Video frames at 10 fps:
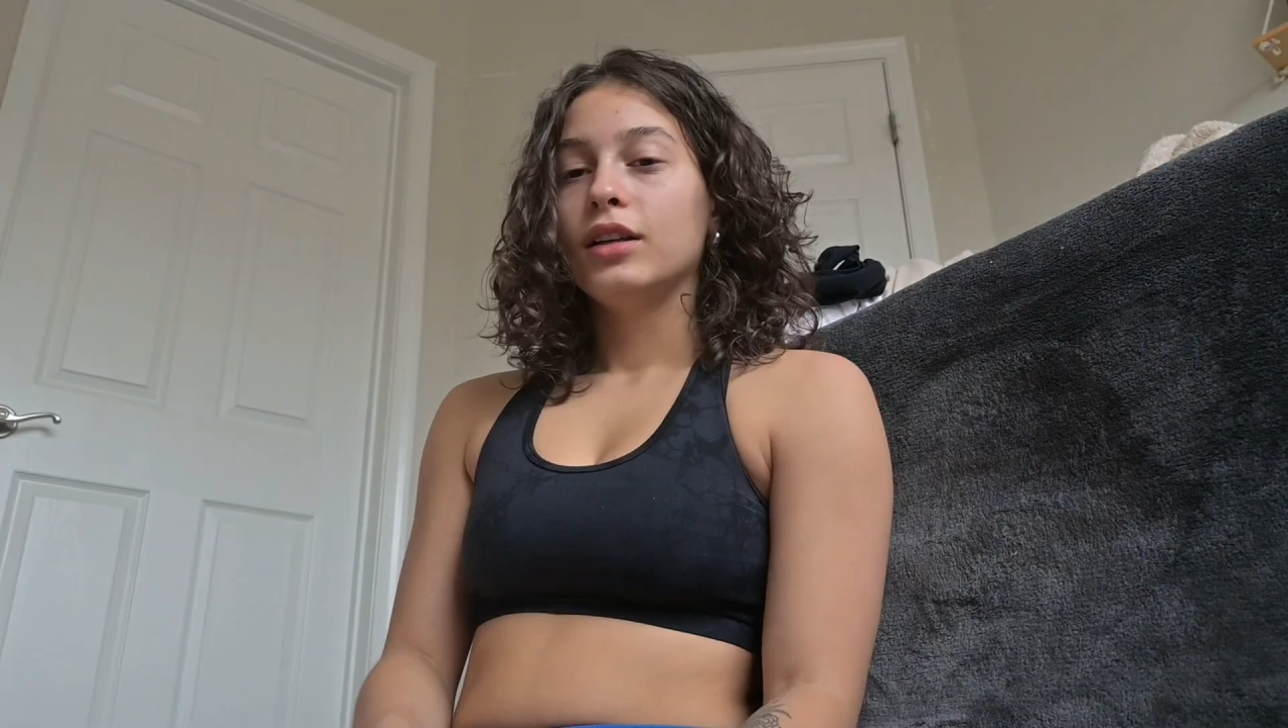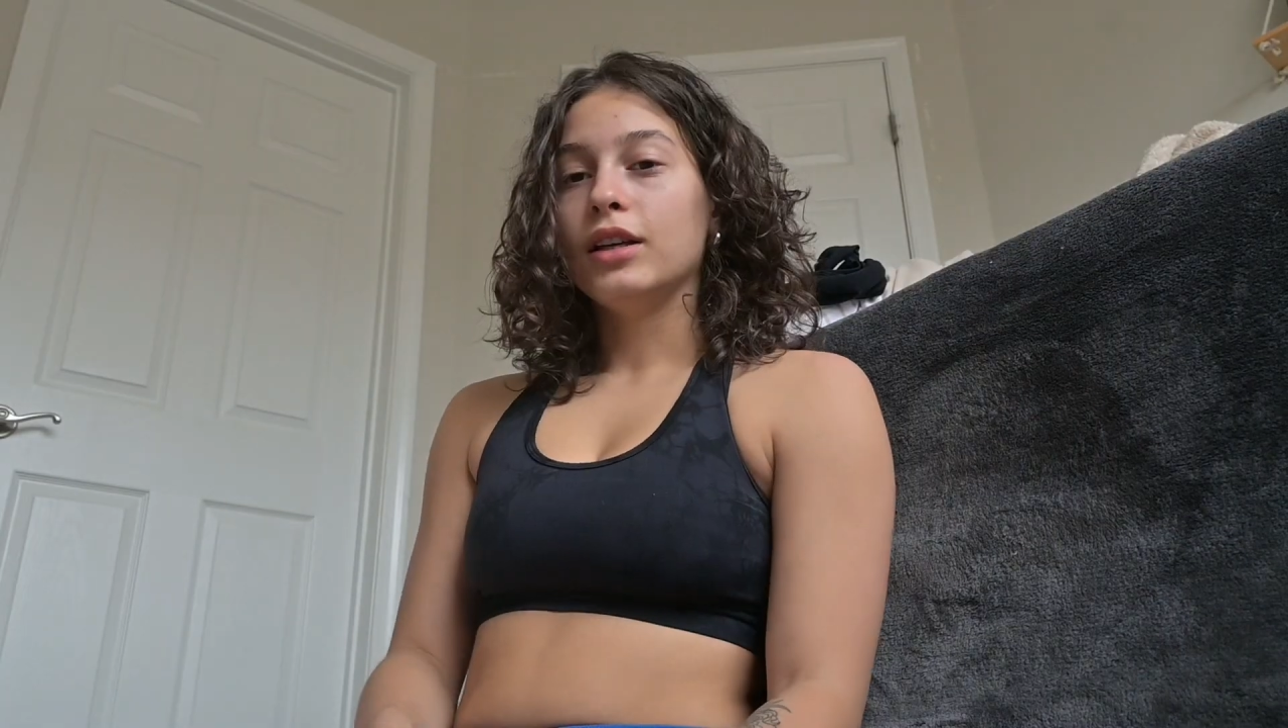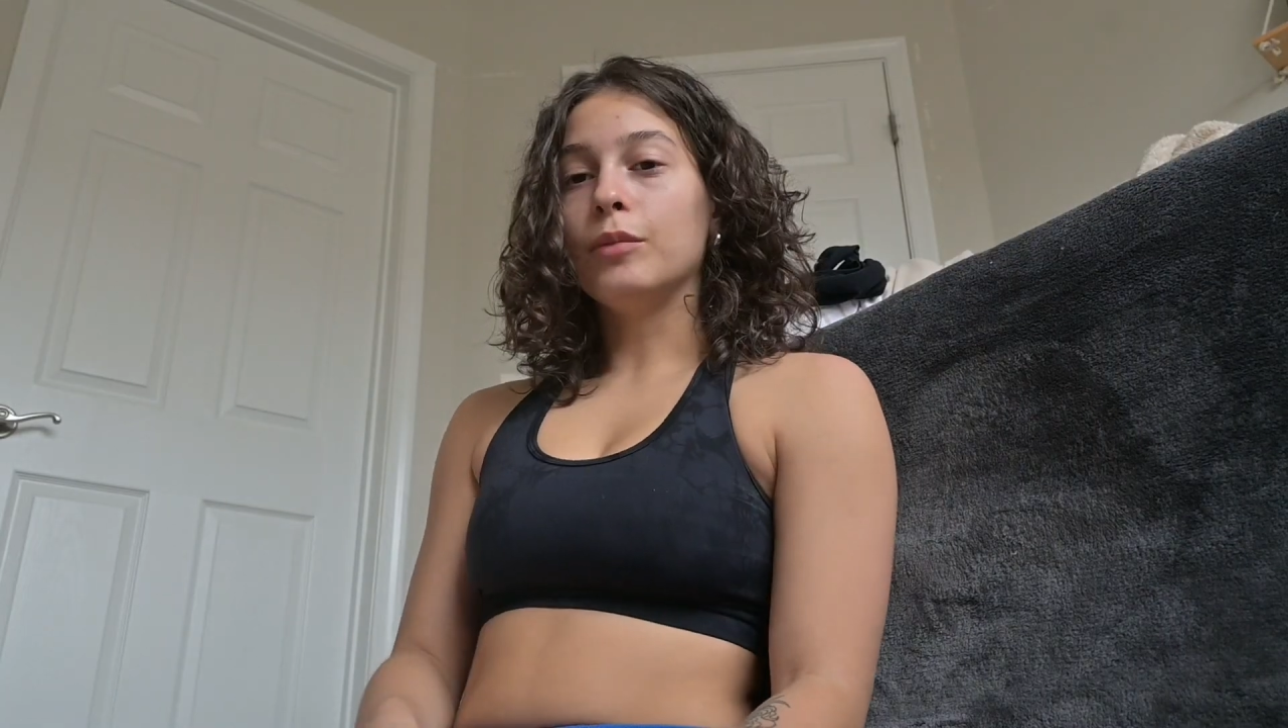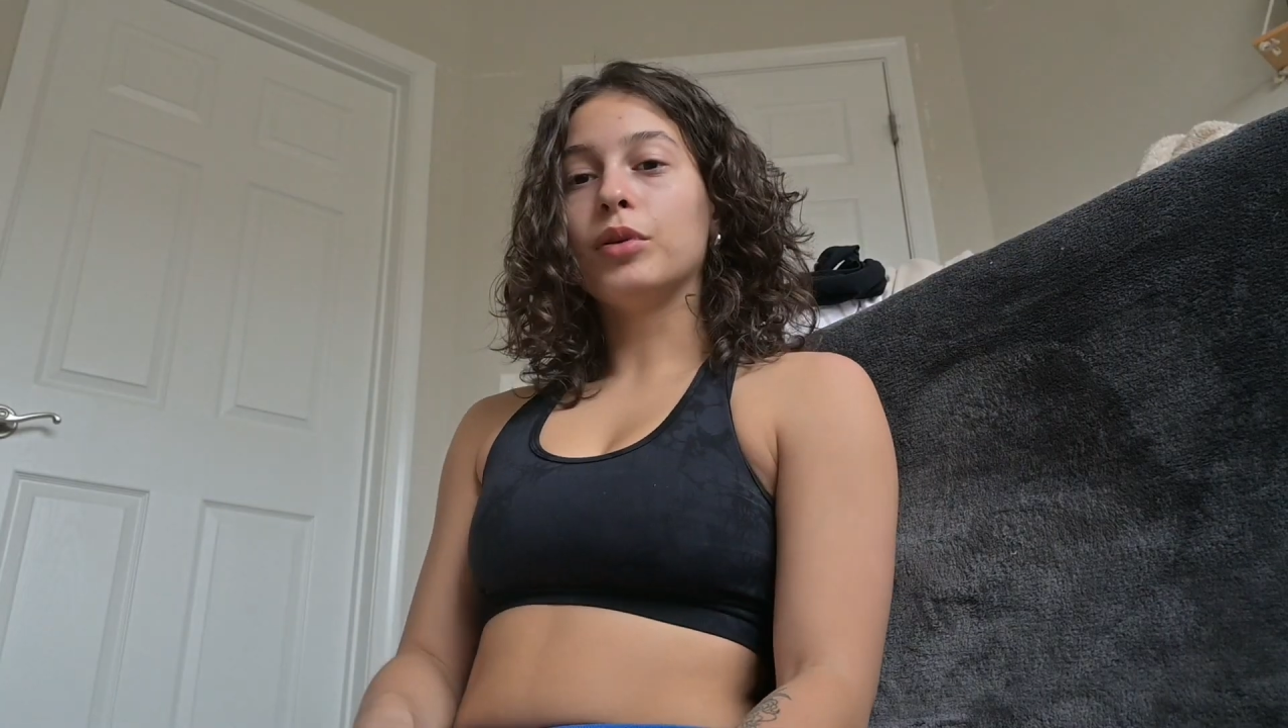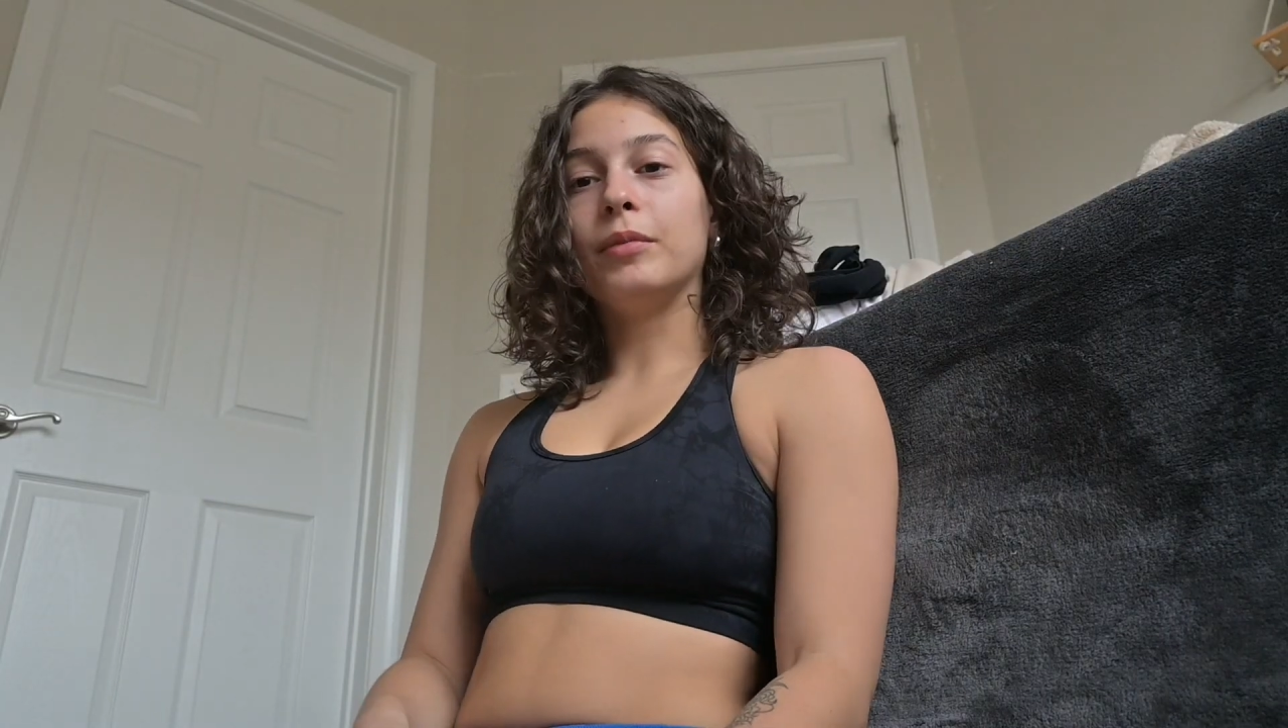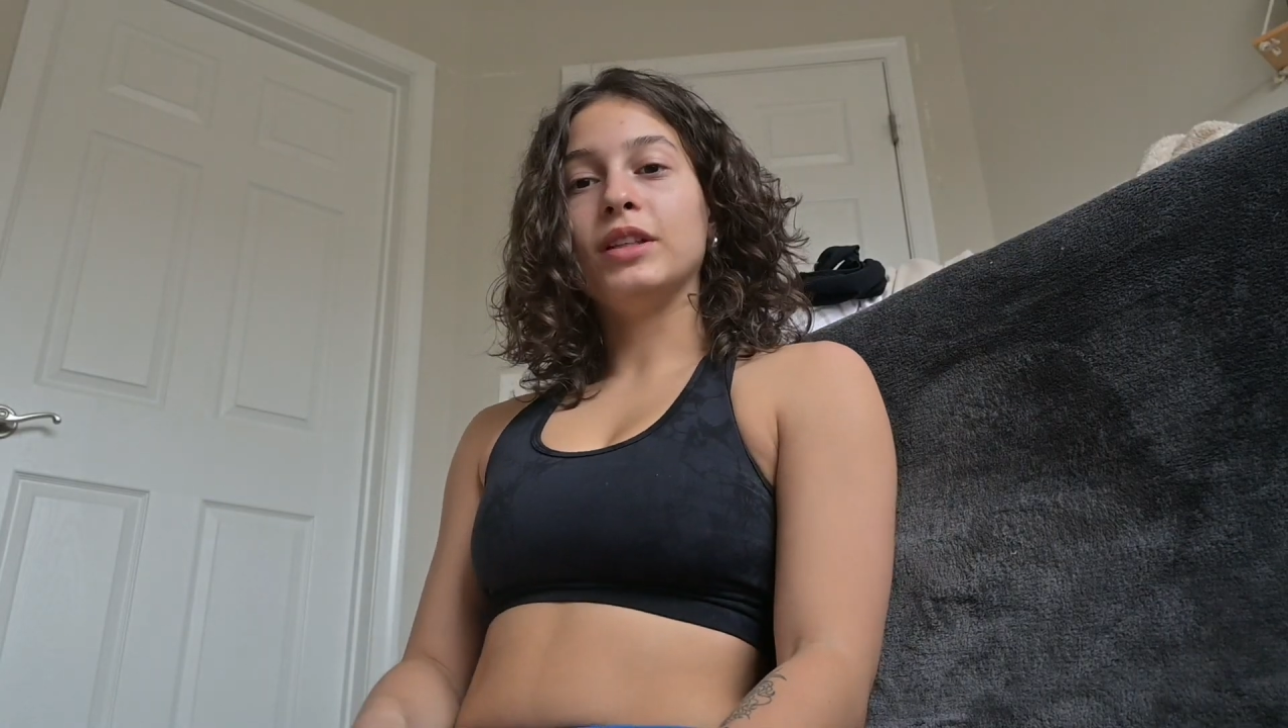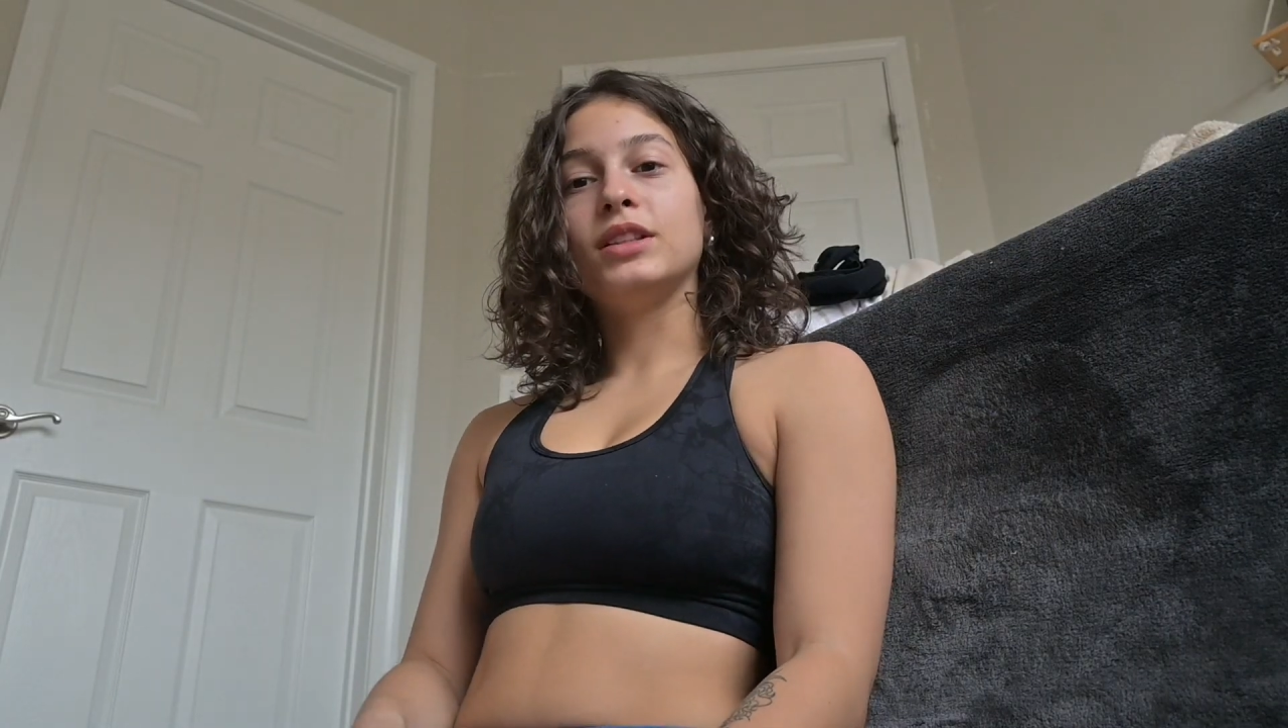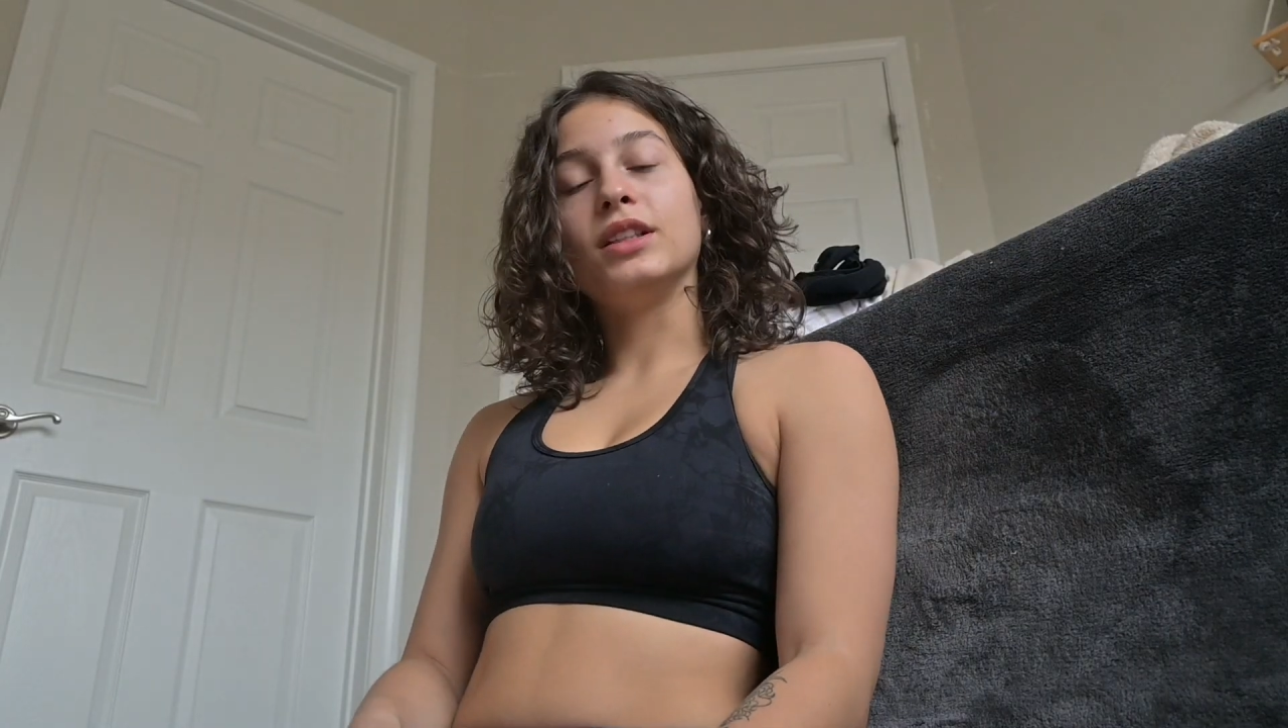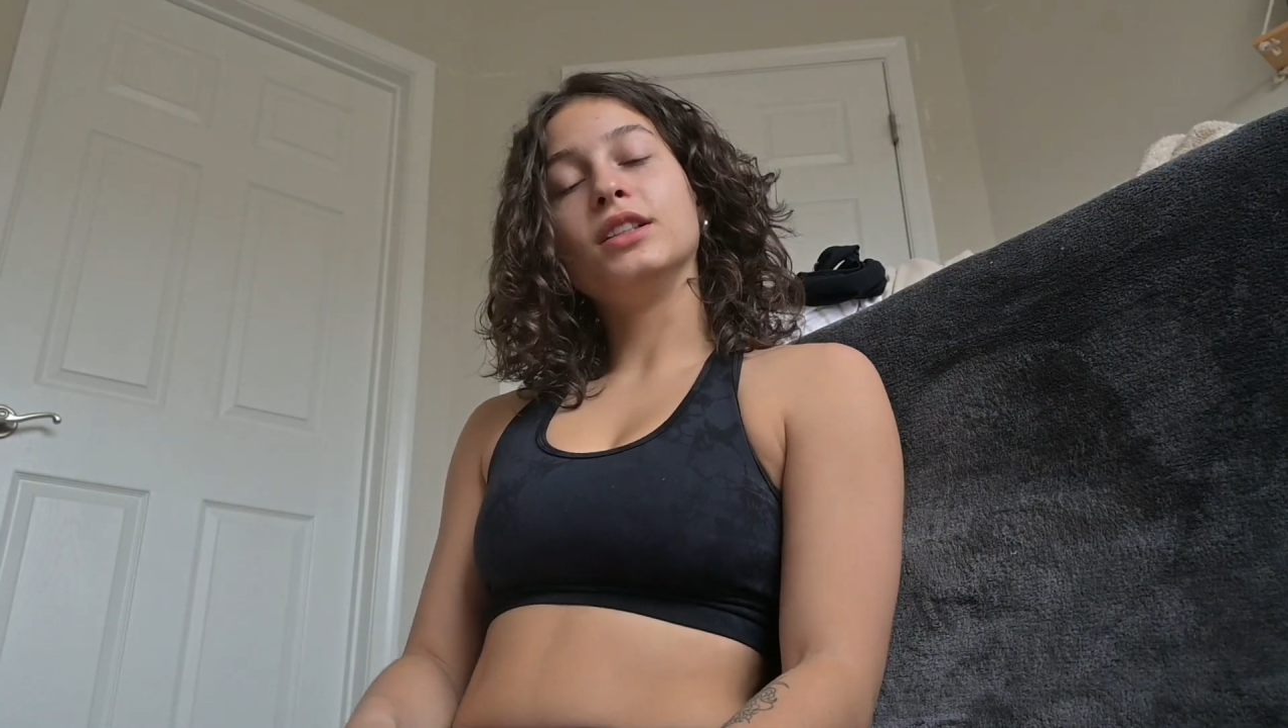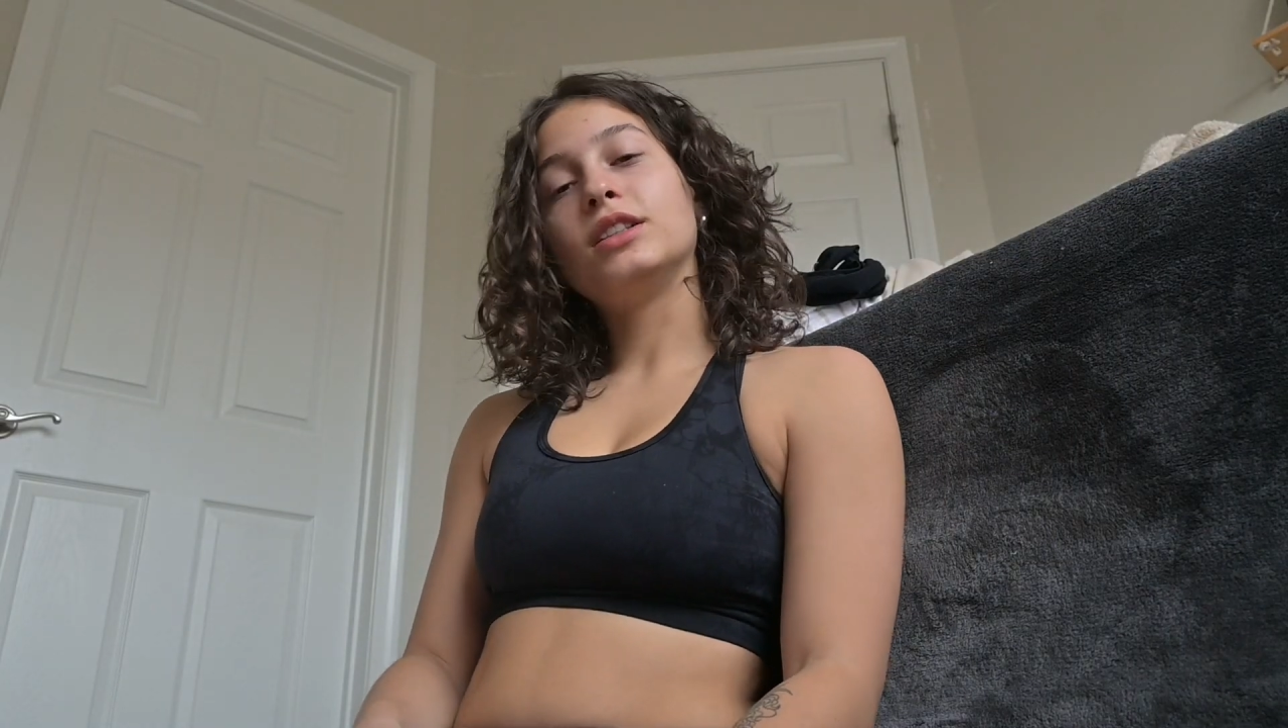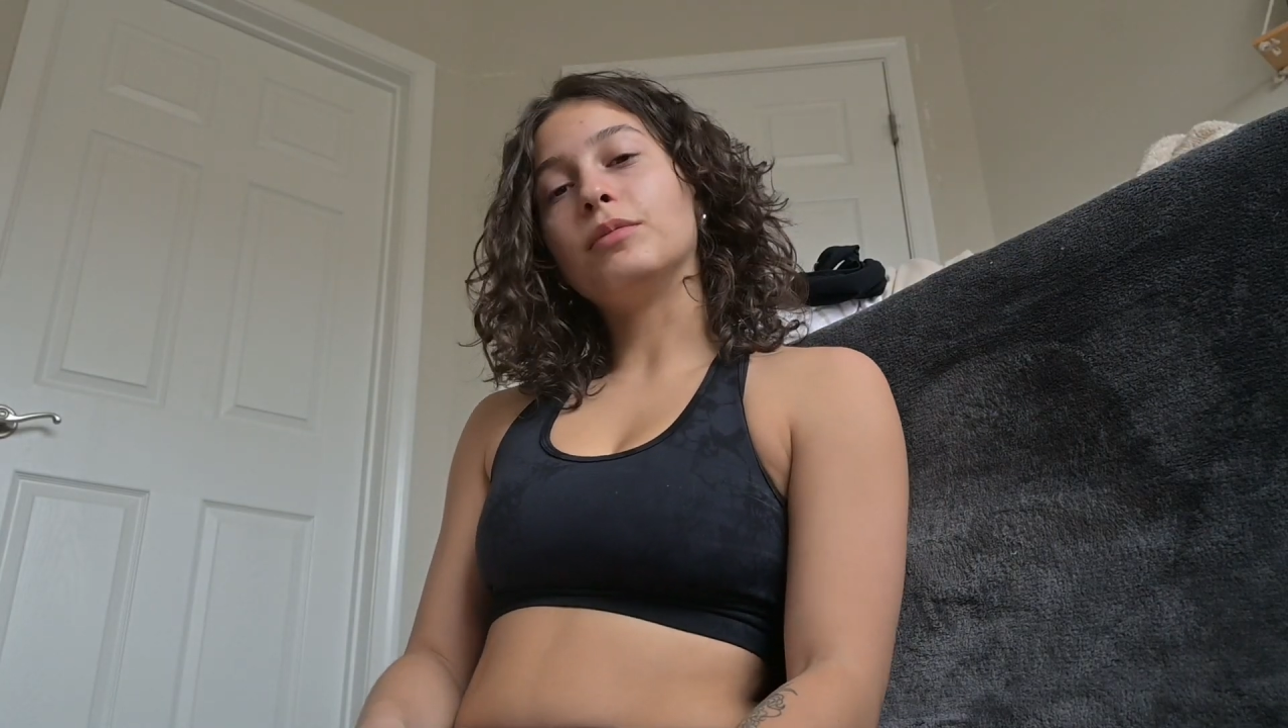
implemented into